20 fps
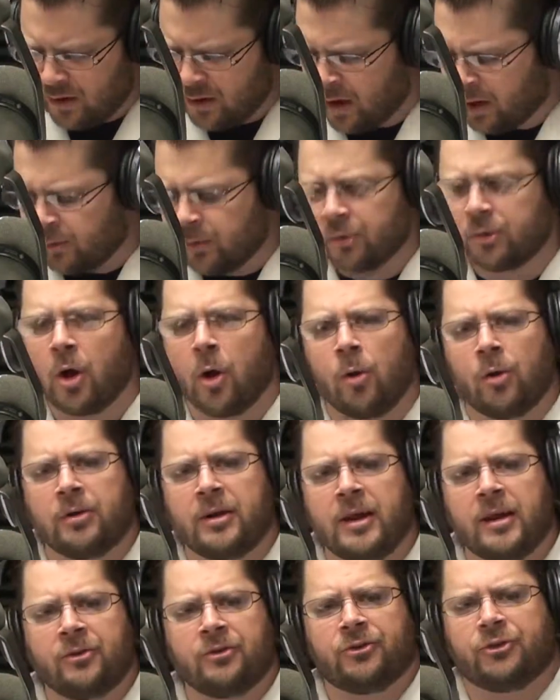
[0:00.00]
We're
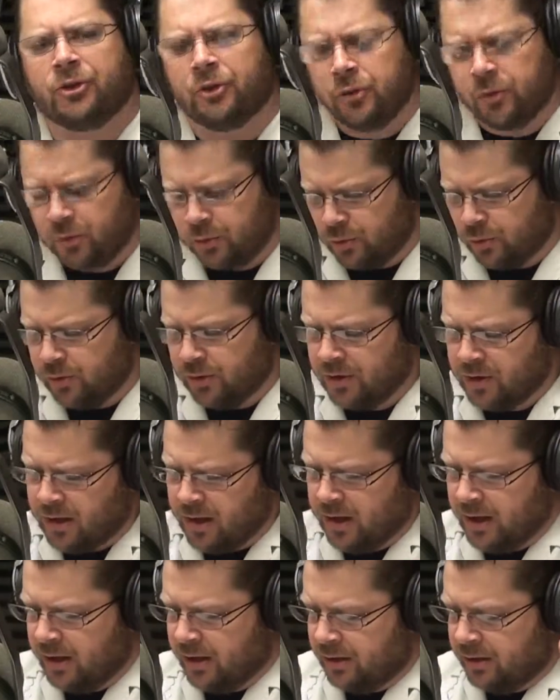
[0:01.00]
going into
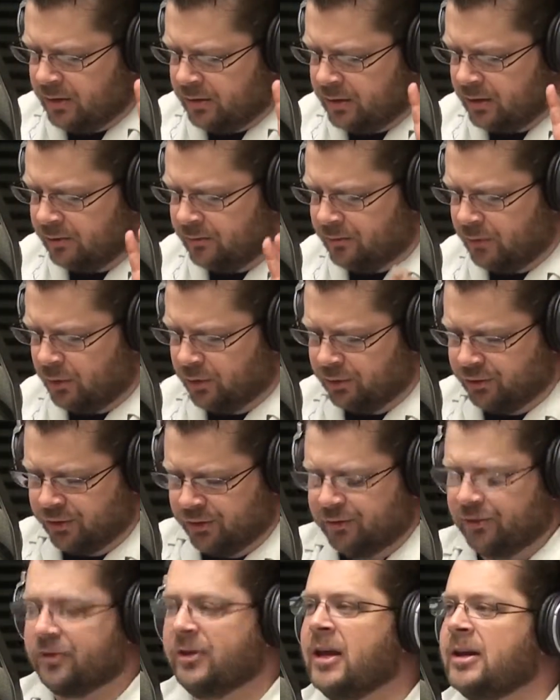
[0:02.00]

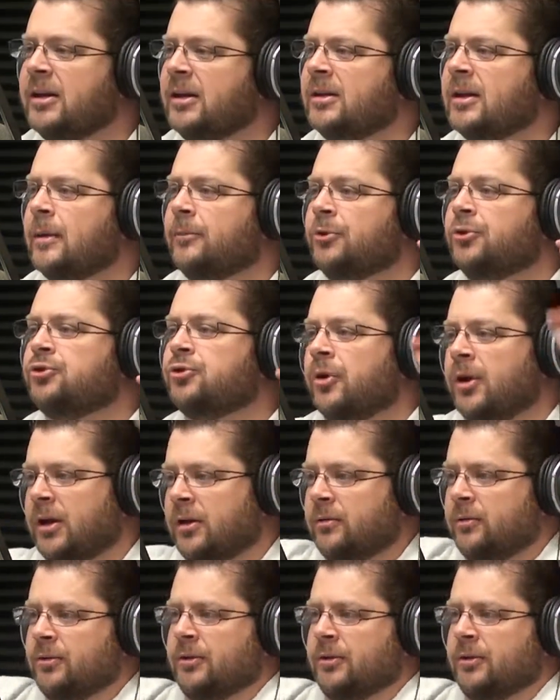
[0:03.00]
conversions, getting them to drink.